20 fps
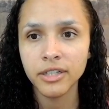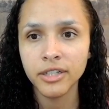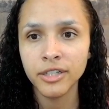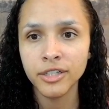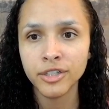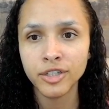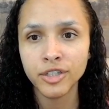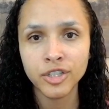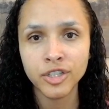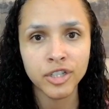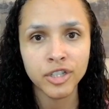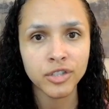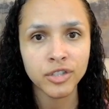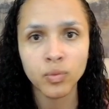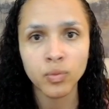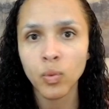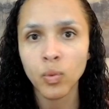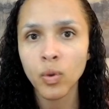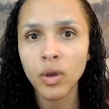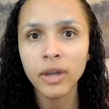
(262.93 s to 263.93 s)
is
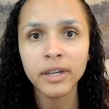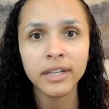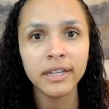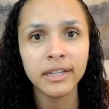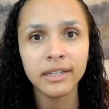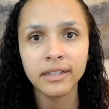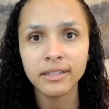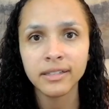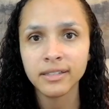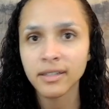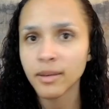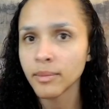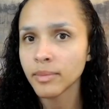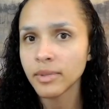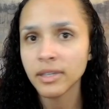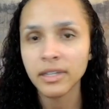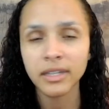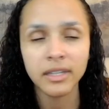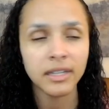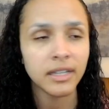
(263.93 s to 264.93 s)
just wanting
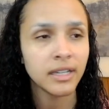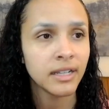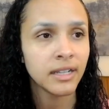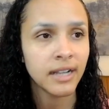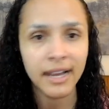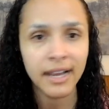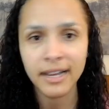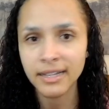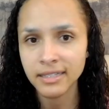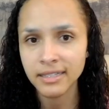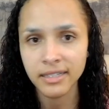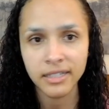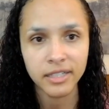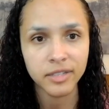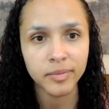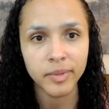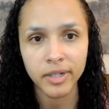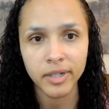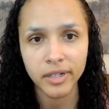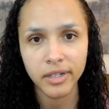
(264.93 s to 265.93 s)
something it hasn't
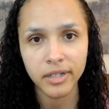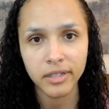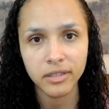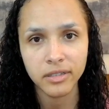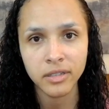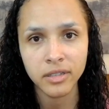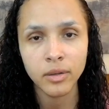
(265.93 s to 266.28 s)
experienced.